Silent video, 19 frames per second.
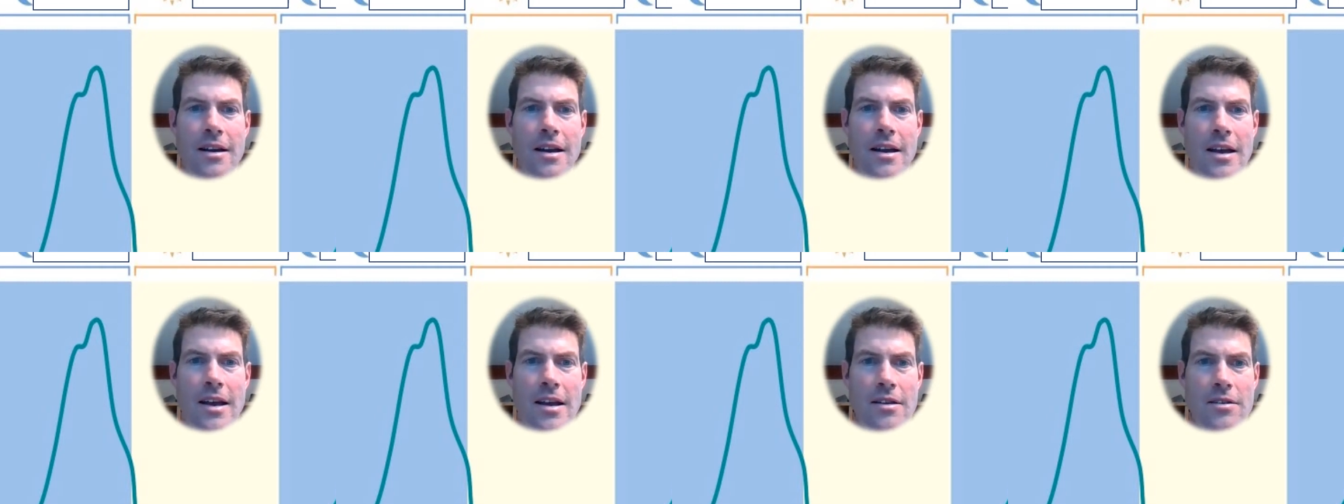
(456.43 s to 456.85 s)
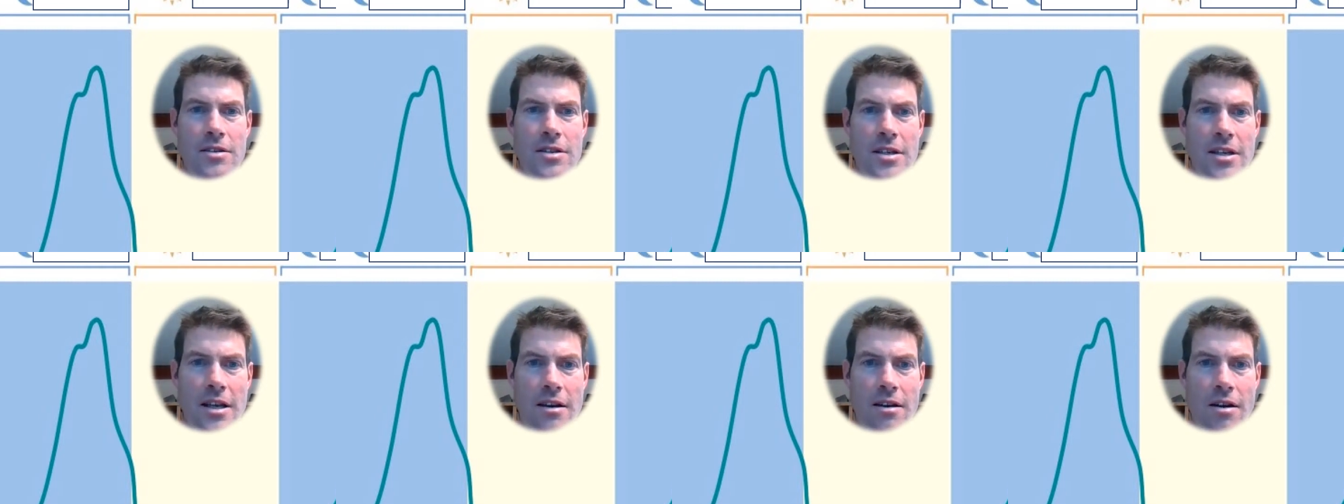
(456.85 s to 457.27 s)
You'll
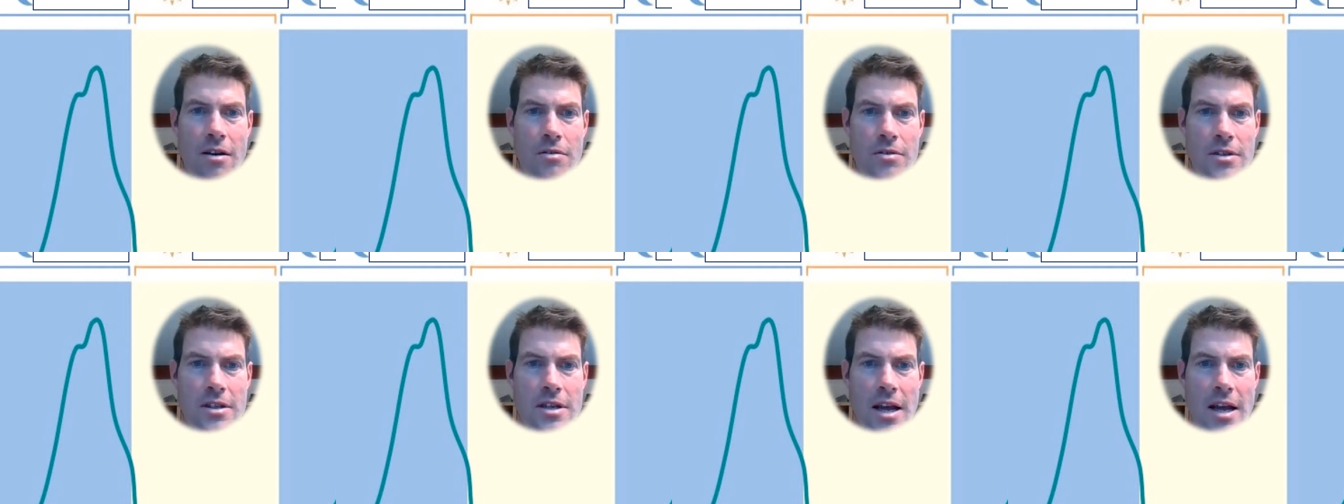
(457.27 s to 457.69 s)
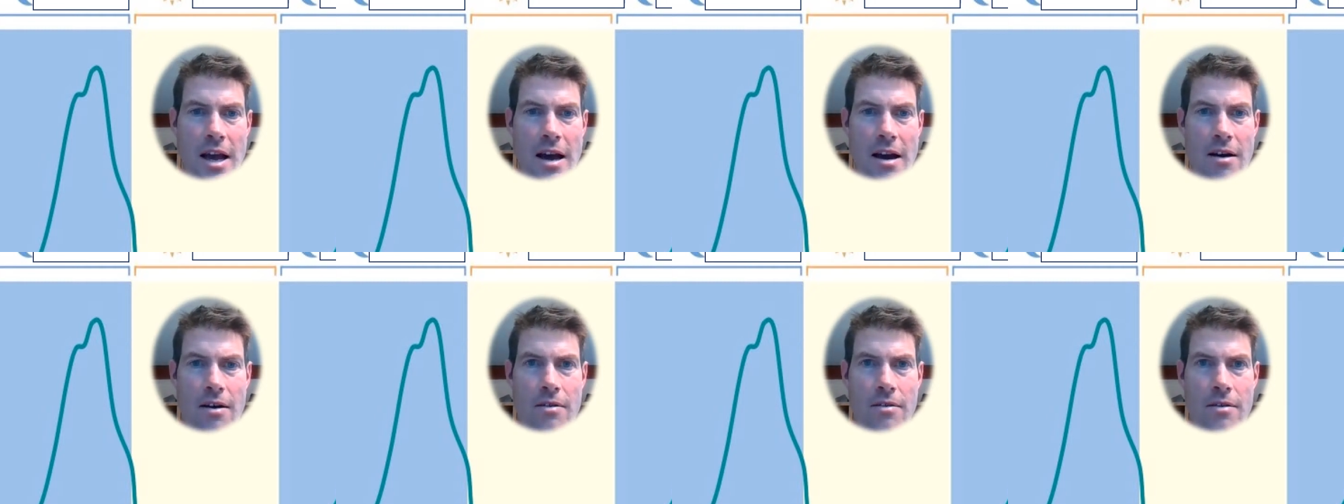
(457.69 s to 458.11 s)
see it goes
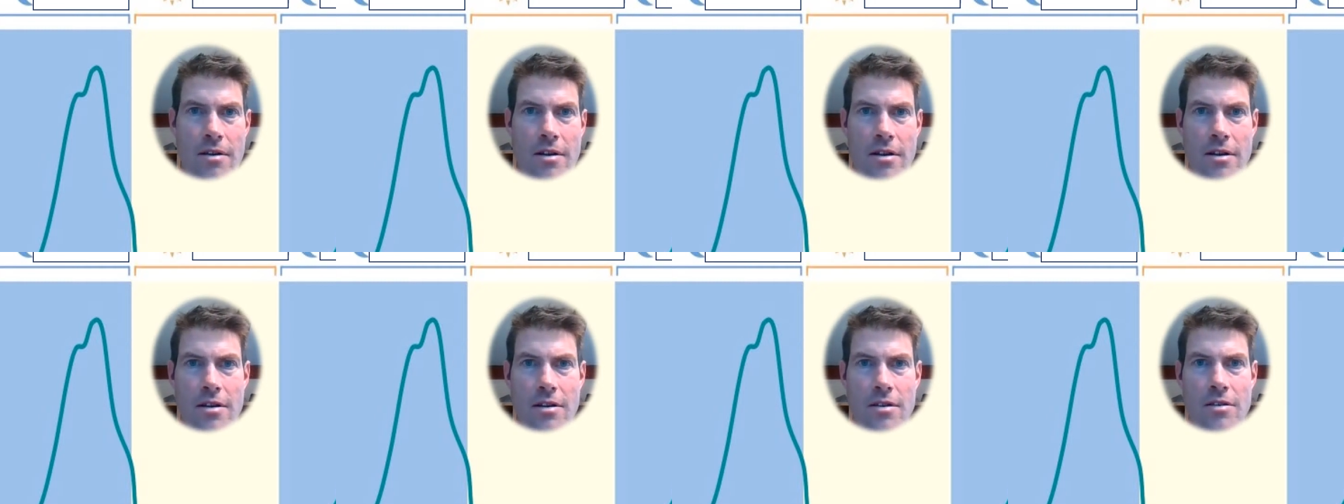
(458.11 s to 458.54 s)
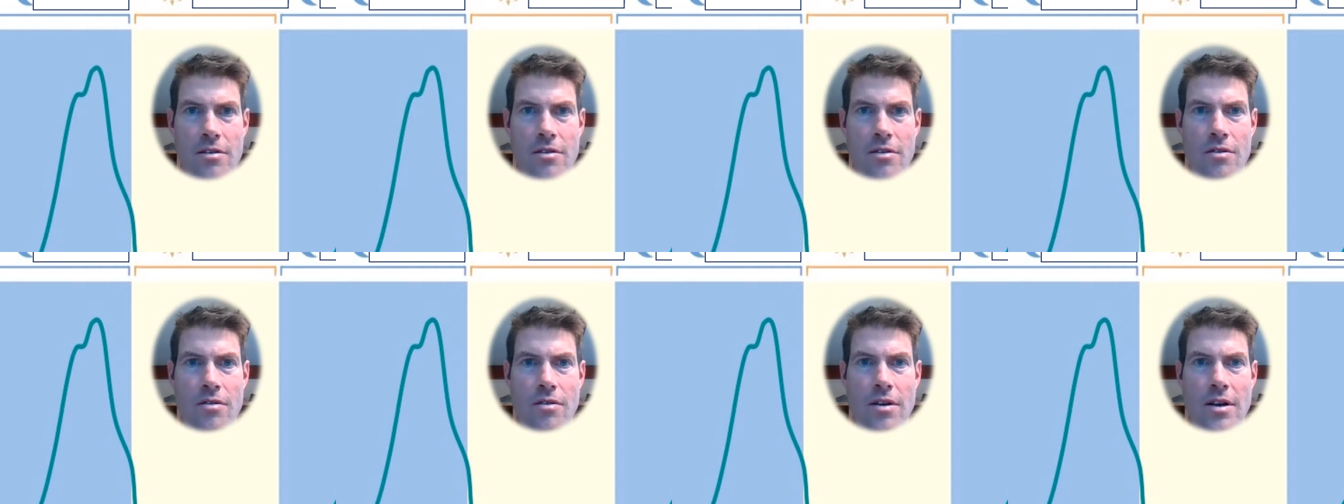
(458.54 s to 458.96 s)
down
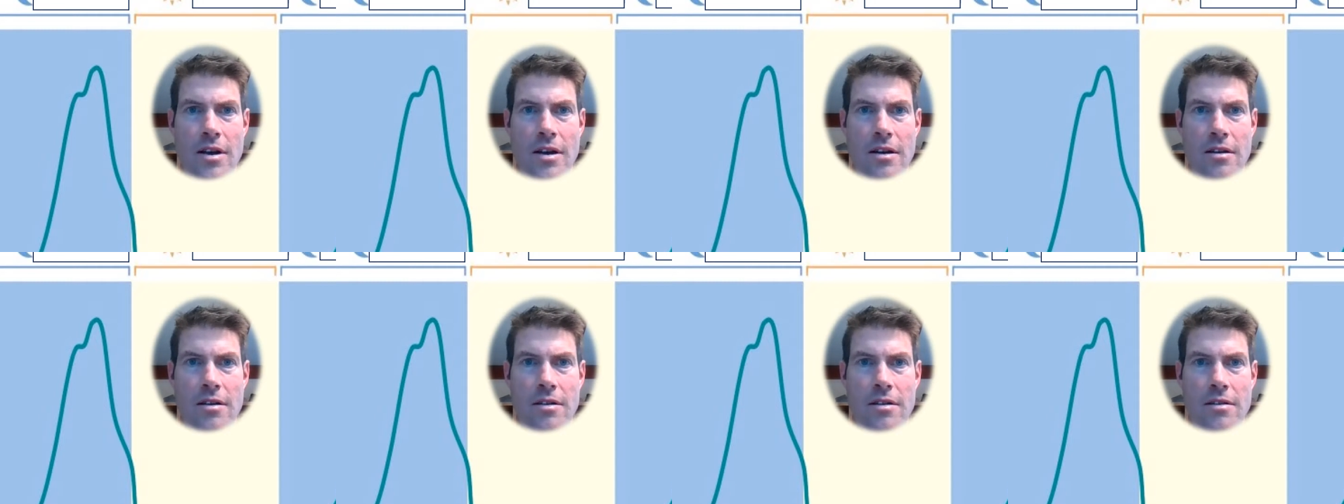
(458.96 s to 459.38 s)
during